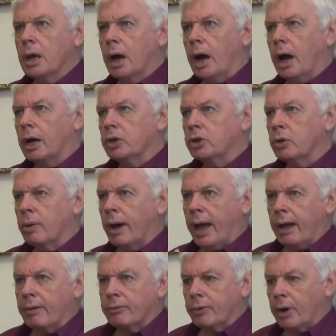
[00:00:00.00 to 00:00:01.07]
You
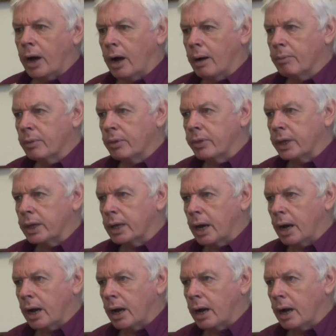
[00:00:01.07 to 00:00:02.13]
have the
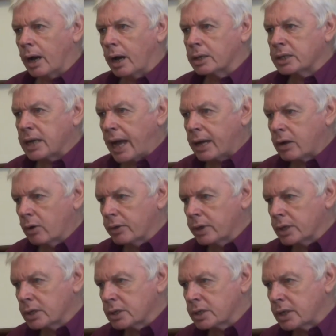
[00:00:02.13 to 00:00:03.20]
attack on
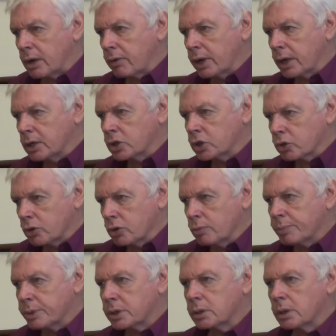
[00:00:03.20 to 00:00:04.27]
the Syrian
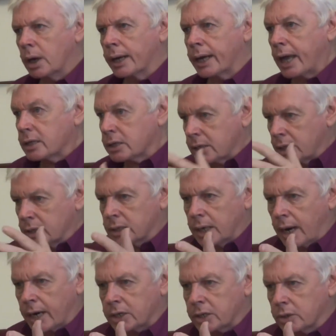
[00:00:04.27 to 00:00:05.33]
troops against
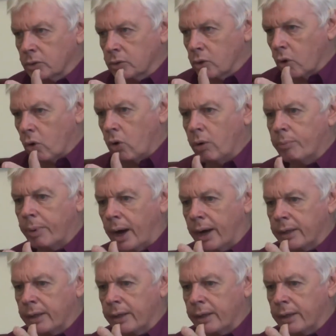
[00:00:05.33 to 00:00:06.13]
international law by